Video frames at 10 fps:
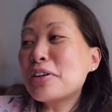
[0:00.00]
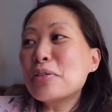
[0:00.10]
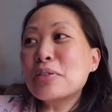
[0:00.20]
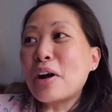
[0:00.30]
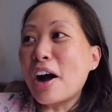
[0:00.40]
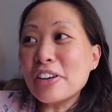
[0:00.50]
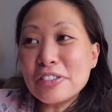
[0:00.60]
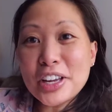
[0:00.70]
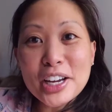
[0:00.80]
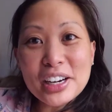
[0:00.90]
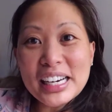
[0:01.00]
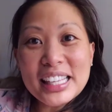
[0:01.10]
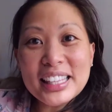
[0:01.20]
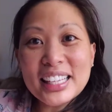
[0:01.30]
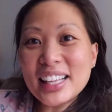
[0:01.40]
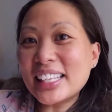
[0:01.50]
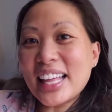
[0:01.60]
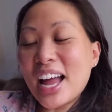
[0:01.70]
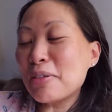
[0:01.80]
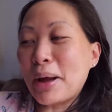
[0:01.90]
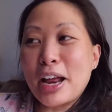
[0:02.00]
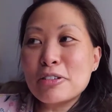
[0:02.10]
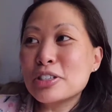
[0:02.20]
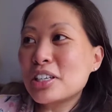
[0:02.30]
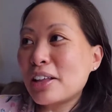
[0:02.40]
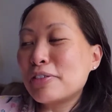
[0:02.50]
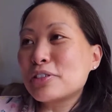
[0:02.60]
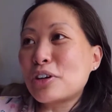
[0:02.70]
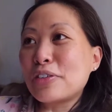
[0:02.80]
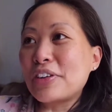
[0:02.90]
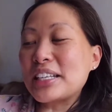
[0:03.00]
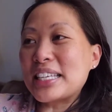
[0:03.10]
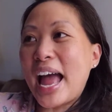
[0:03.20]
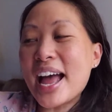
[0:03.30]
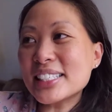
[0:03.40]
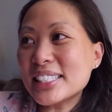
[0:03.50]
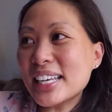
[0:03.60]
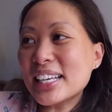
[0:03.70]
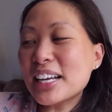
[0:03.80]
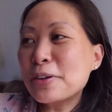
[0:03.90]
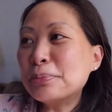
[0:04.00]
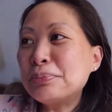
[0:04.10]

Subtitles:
no coffee or anything like that, my energy levels are fantastic.